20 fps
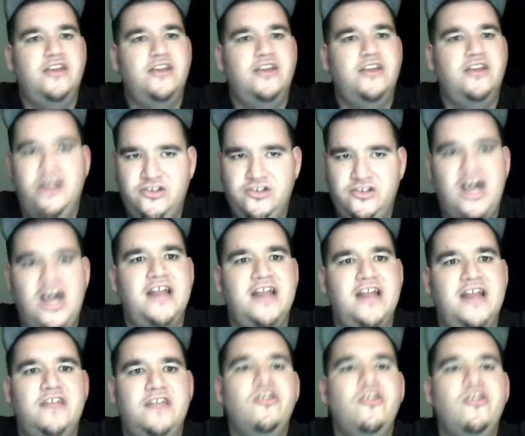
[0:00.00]
You got your tight
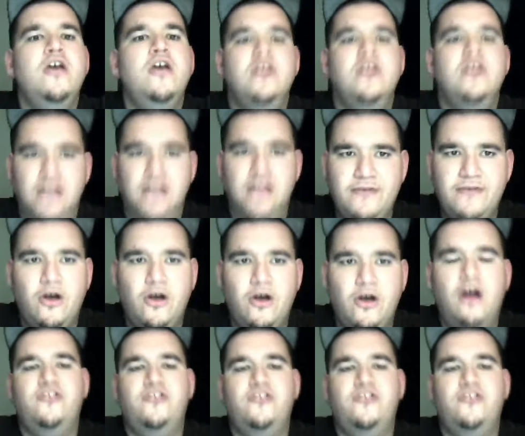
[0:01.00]
ends, your left guards,